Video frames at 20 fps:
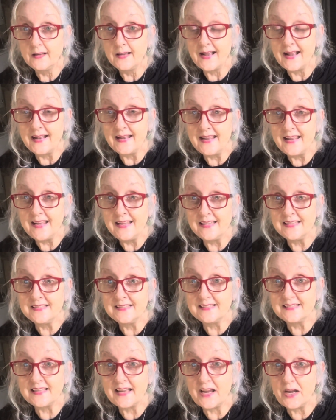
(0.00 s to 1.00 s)
and he didn't
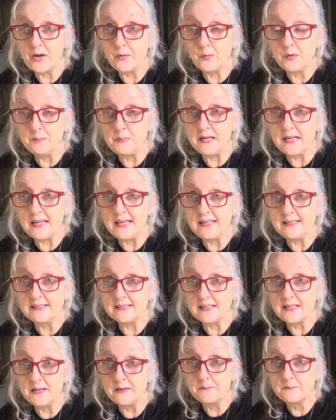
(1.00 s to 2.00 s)
say it would be
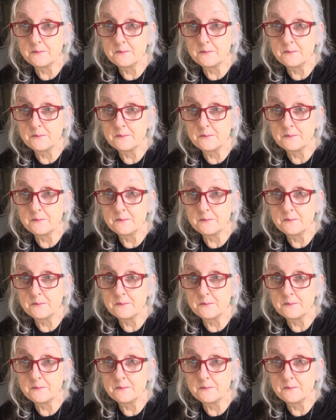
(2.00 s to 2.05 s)
easy.